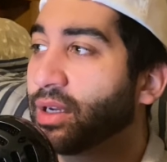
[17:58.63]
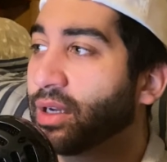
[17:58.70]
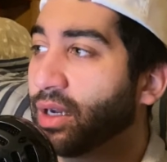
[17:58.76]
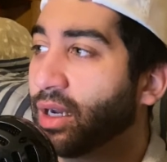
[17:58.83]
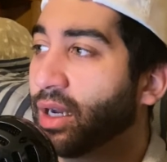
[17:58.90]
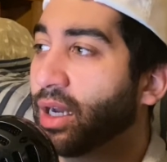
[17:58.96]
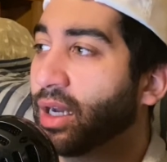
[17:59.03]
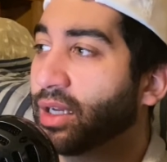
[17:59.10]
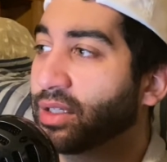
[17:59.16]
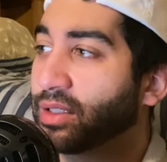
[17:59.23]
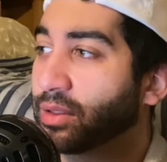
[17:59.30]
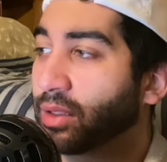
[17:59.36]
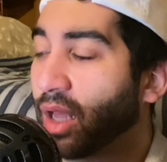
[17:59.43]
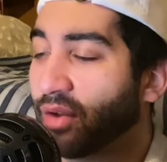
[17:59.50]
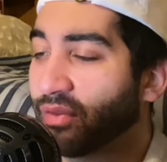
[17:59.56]
a
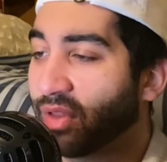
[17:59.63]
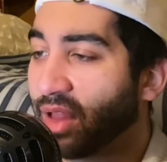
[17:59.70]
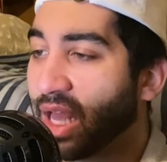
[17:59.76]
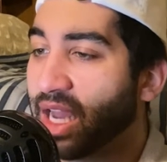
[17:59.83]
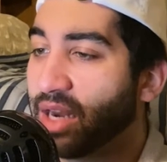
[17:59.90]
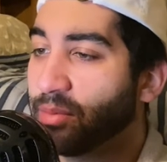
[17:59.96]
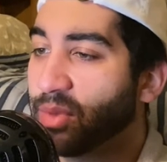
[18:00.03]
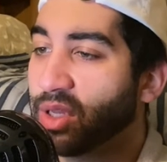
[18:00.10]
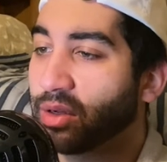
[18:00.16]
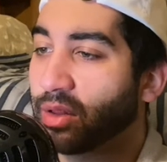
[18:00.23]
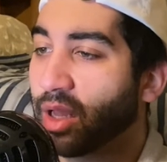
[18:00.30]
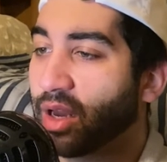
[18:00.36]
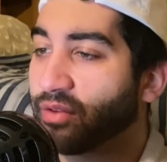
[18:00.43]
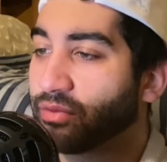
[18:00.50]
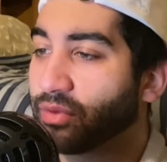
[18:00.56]
lot of linemen, a
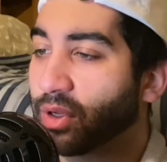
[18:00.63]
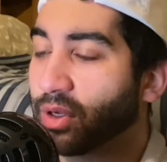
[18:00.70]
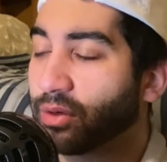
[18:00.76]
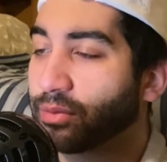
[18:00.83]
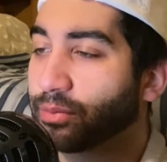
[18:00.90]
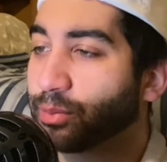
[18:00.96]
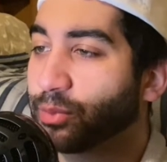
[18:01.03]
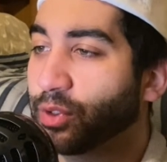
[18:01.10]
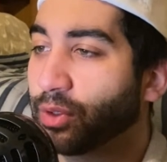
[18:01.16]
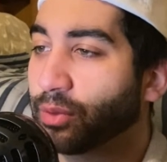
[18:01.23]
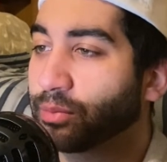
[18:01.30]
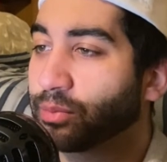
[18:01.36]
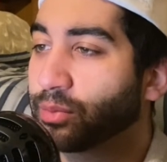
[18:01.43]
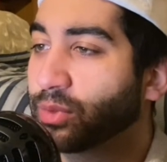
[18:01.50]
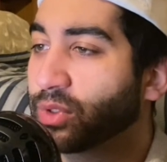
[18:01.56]
lot of
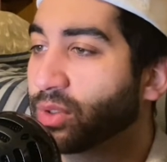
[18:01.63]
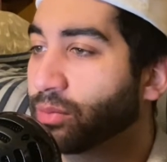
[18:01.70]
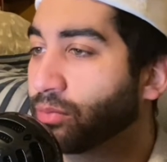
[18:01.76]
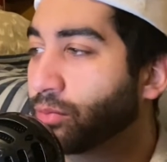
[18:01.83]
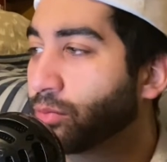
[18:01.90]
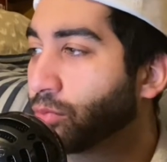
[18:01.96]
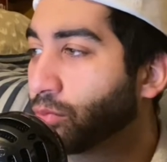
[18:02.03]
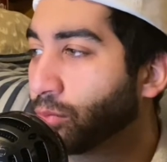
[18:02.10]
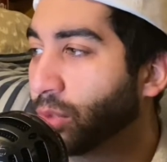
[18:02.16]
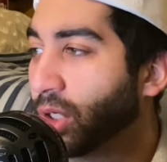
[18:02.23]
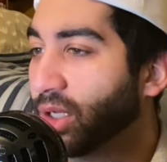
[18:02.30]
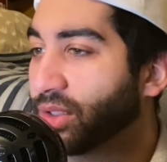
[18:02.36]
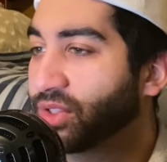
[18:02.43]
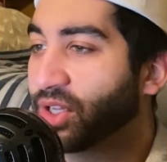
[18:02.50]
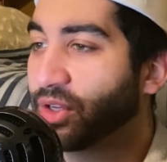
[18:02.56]
some
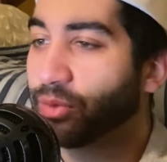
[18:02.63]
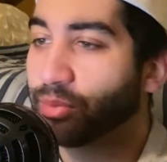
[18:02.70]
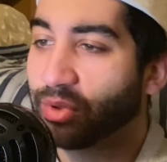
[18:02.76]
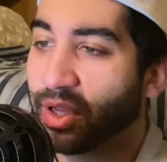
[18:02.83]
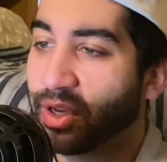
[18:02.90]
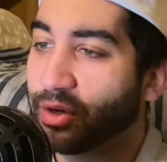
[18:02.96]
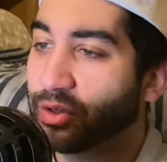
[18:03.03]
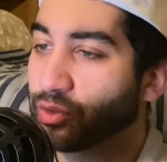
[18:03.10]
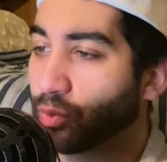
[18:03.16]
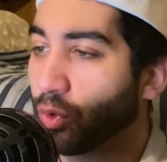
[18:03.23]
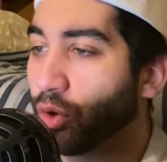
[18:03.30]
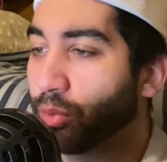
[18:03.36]
skill players, role